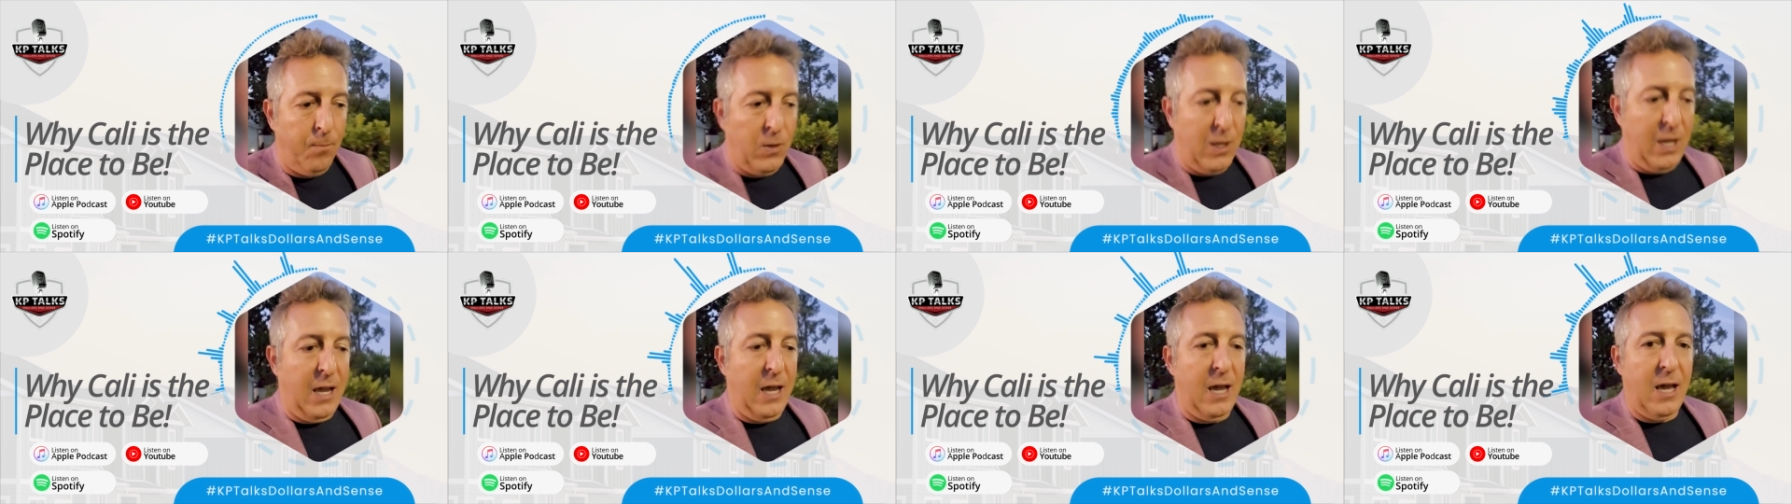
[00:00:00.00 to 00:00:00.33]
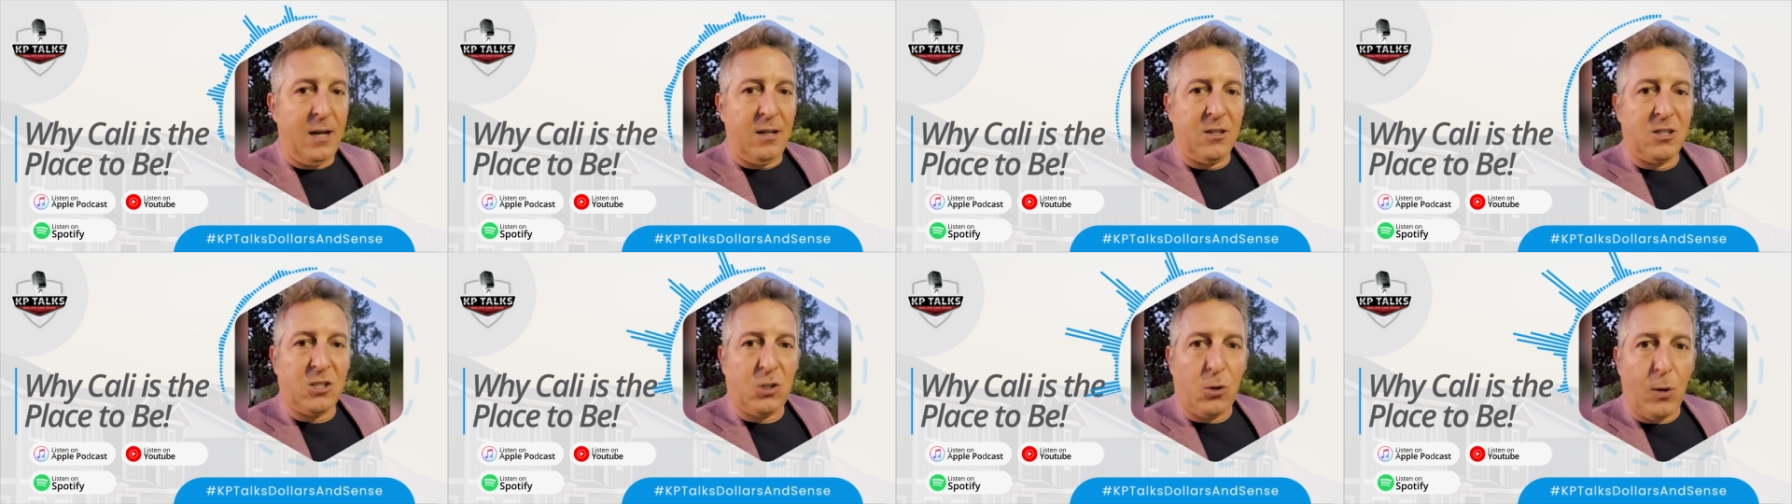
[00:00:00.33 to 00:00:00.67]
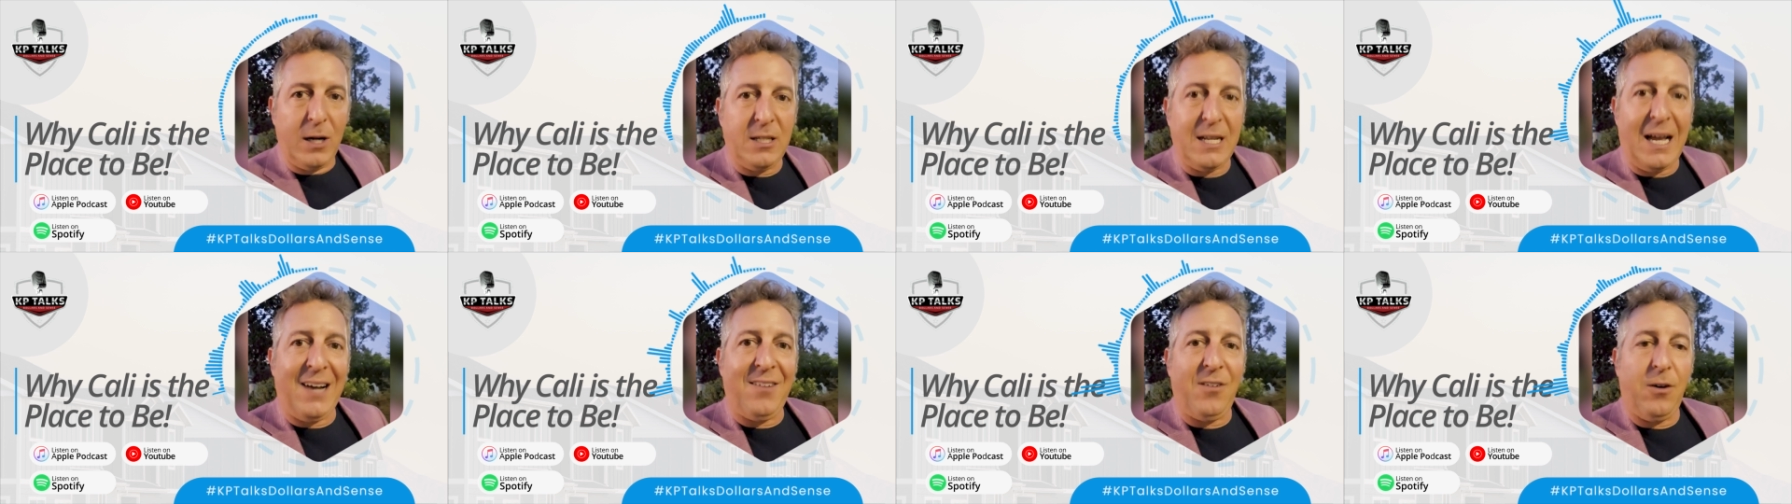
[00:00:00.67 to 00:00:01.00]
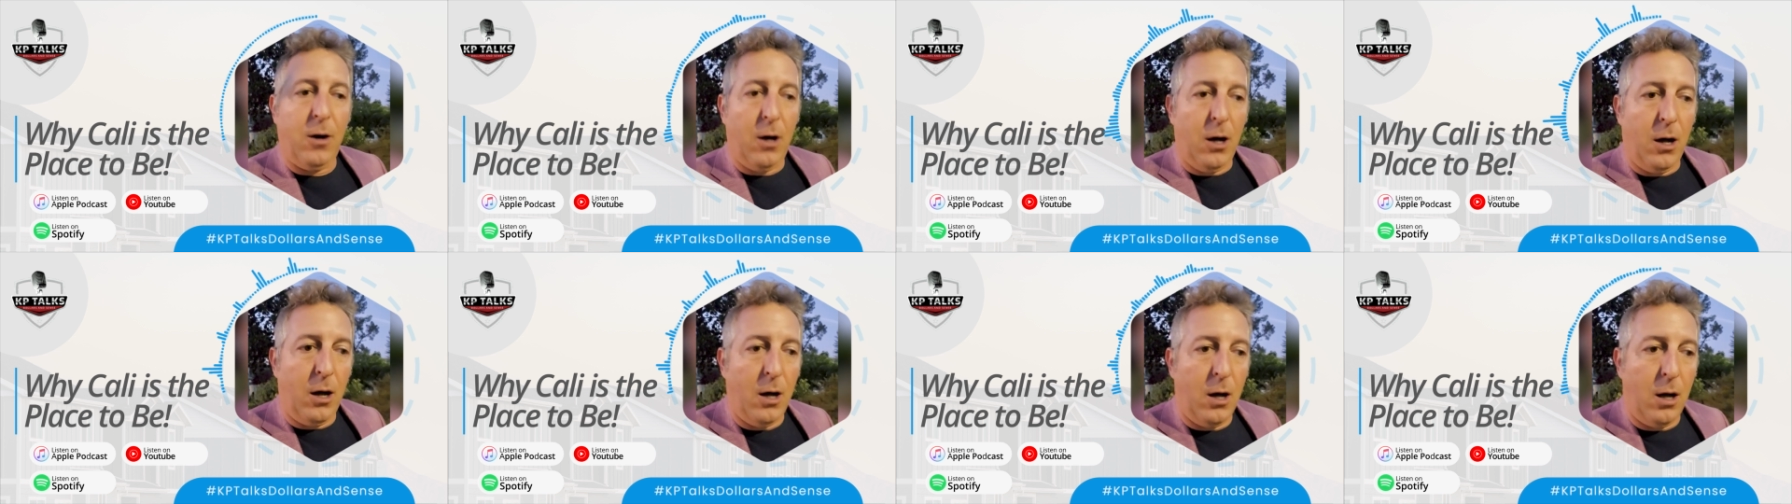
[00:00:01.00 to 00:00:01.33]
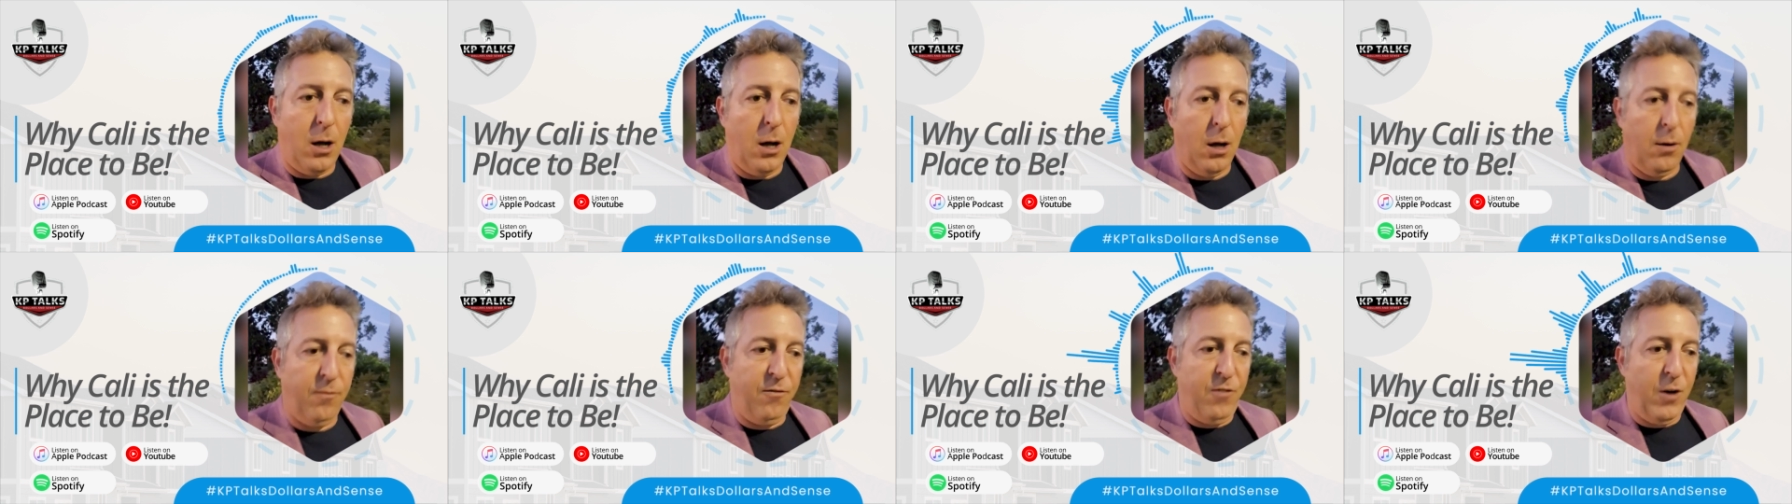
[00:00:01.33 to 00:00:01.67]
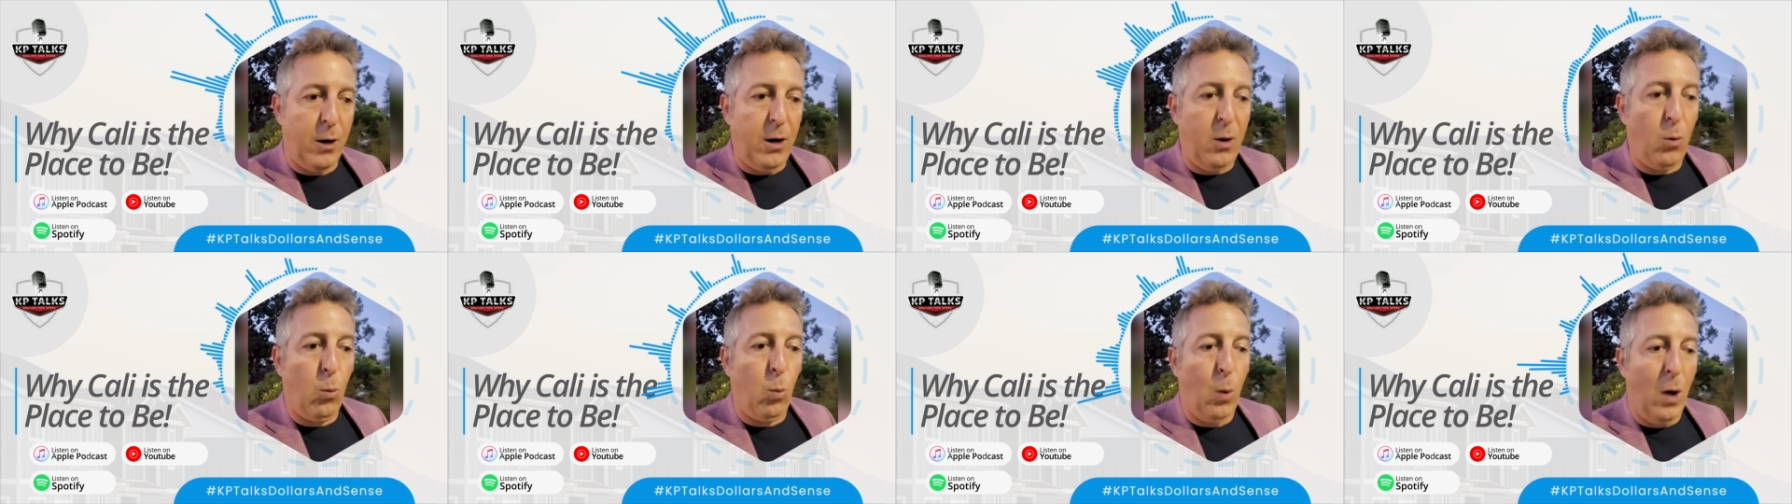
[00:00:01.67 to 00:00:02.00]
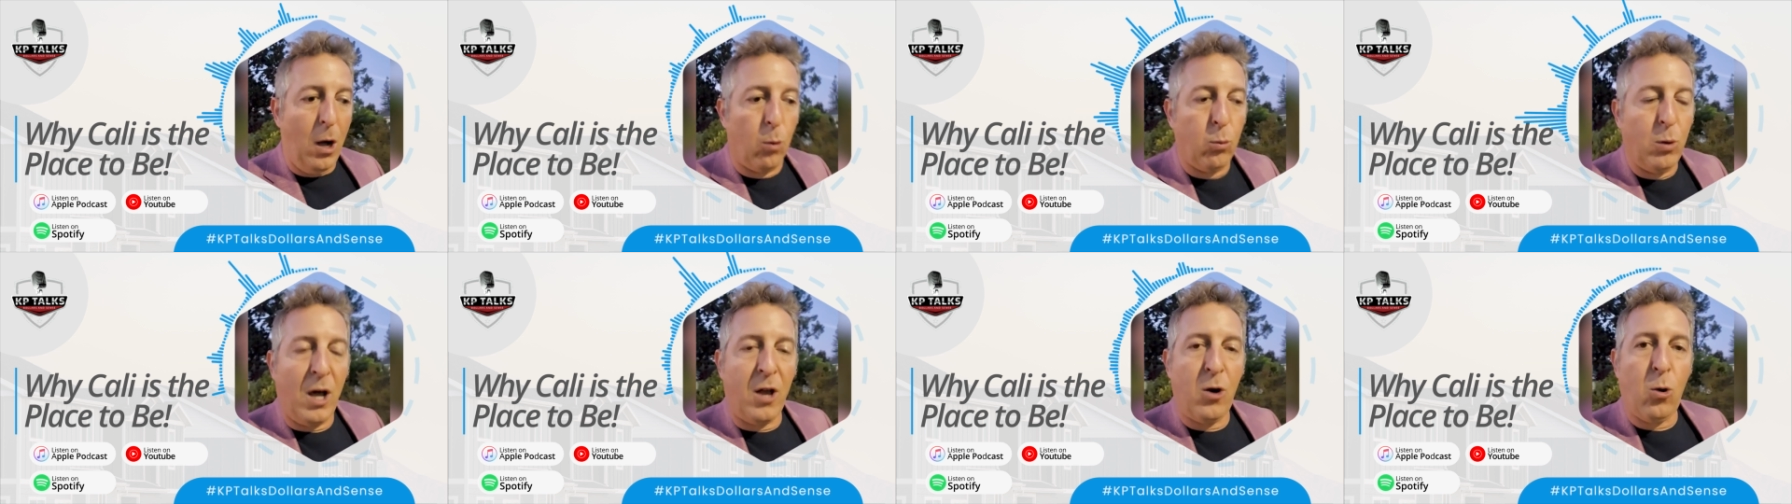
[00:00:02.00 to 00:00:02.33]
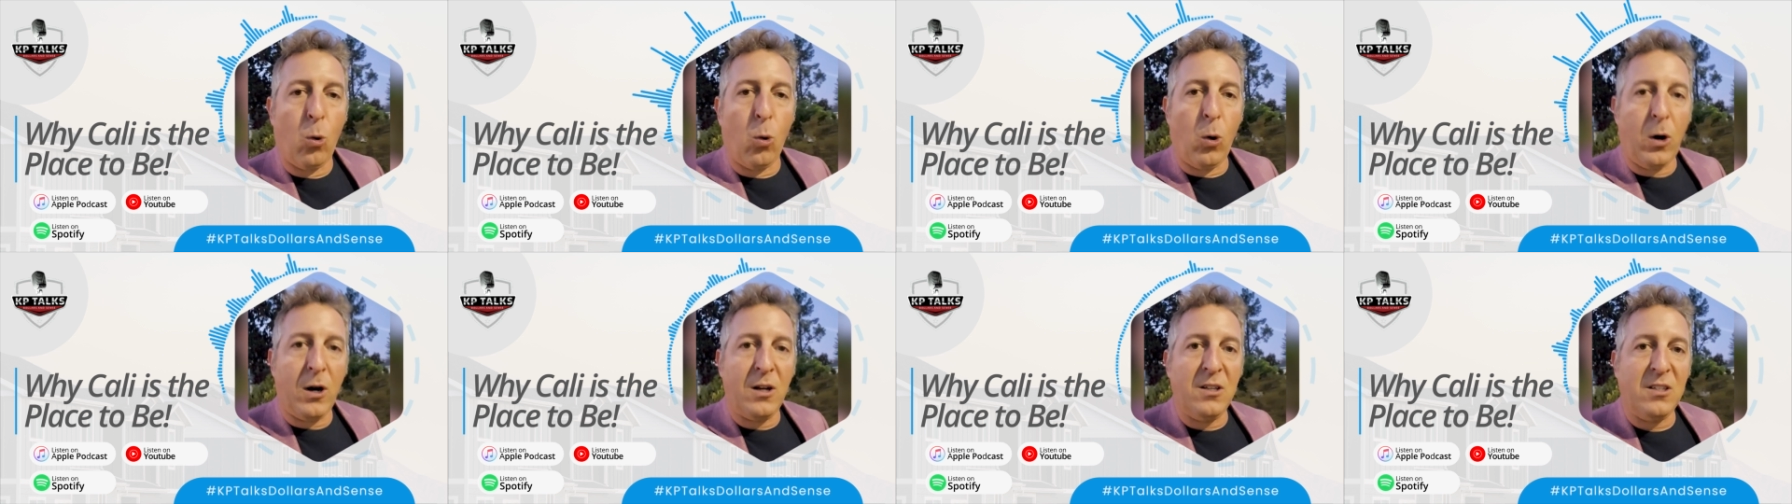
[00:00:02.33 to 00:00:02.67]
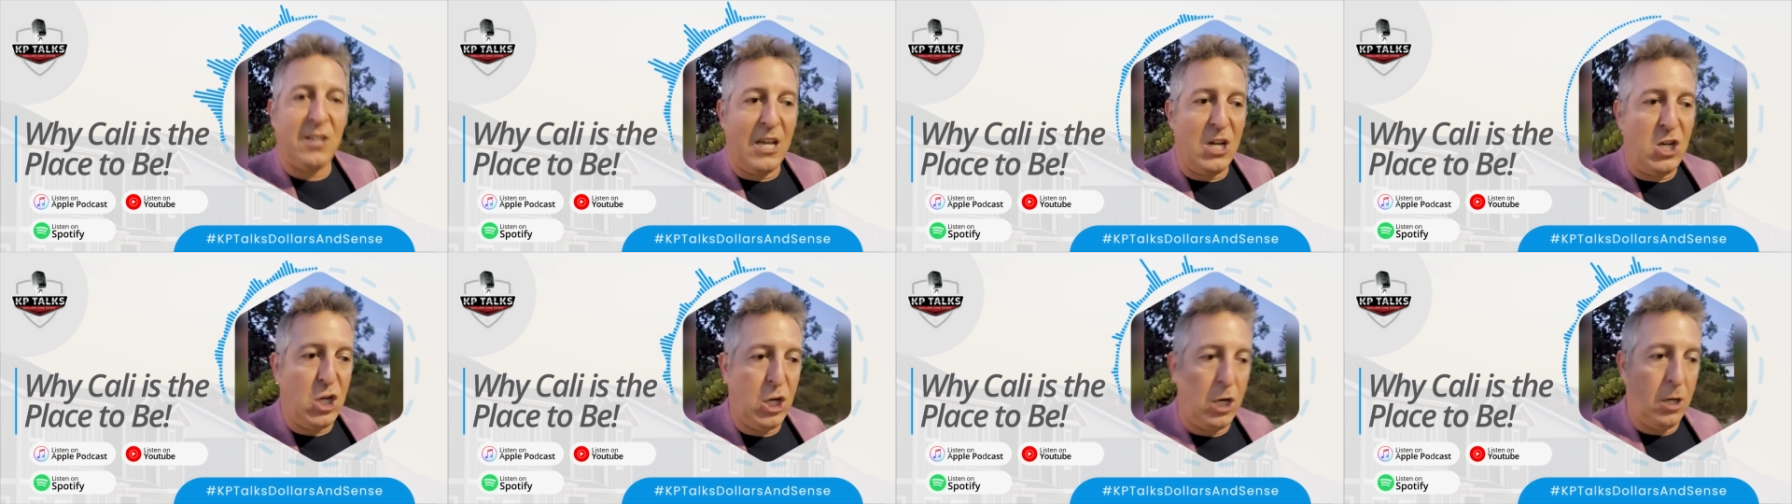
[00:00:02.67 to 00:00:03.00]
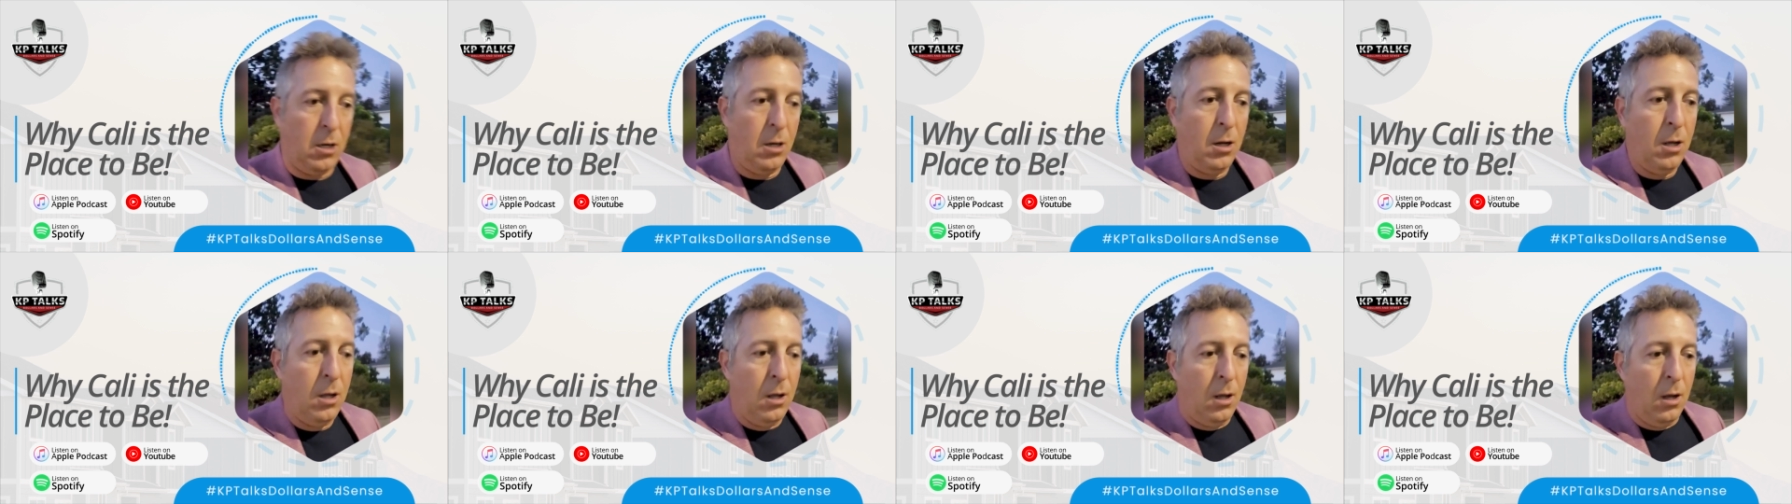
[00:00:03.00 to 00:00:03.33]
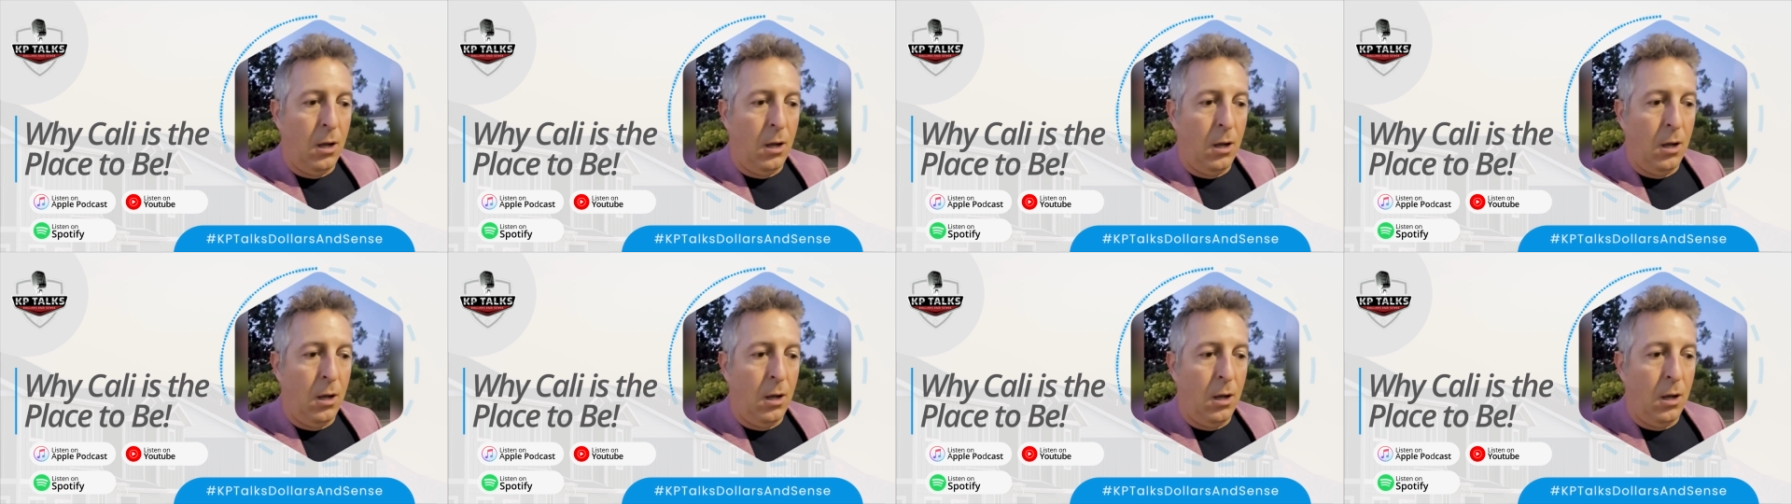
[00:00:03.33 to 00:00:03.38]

And it's great to have a, a, a very well run organization